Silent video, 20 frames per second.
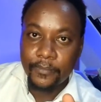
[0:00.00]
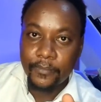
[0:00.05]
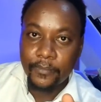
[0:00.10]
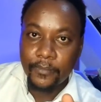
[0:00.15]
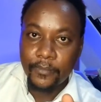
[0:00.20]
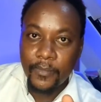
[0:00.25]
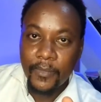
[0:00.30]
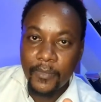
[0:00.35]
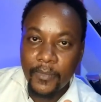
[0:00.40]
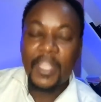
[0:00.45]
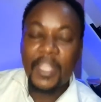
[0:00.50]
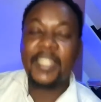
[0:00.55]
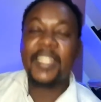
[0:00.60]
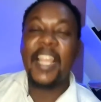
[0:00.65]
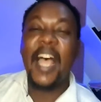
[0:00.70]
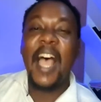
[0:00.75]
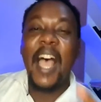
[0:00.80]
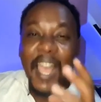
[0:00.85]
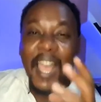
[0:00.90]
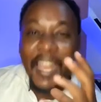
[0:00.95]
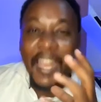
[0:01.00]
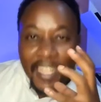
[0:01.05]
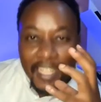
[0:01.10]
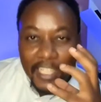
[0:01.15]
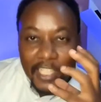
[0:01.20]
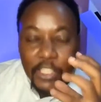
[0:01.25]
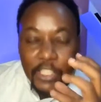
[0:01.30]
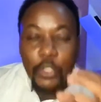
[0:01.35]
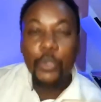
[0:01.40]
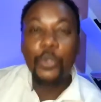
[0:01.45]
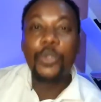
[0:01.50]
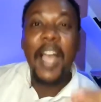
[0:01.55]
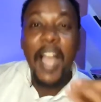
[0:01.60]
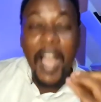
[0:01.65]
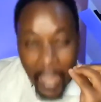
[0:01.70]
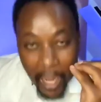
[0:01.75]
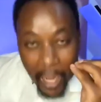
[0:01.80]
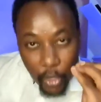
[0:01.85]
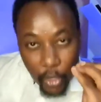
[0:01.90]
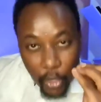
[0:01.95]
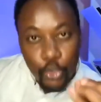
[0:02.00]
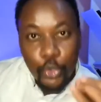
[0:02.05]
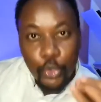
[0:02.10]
that I understood how to learn.